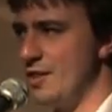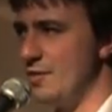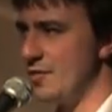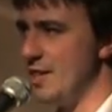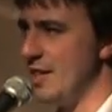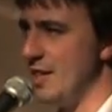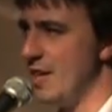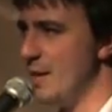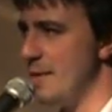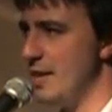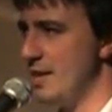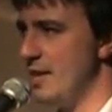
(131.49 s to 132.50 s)
They're freaky. I
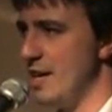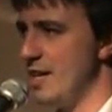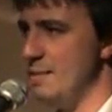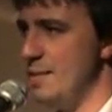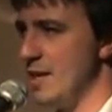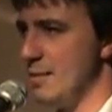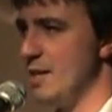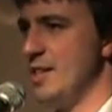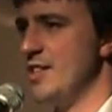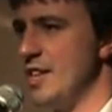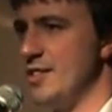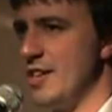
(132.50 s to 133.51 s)
mean, they end up being a bunch
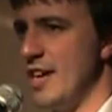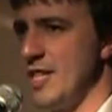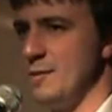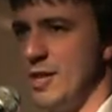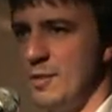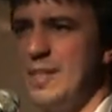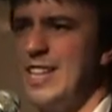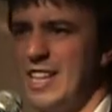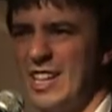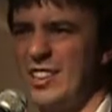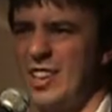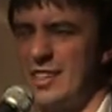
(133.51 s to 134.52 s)
of dunderheads, but at the
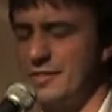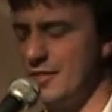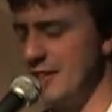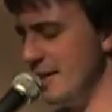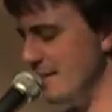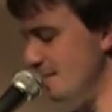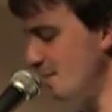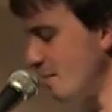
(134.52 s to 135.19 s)
beginning they're kind of freaky.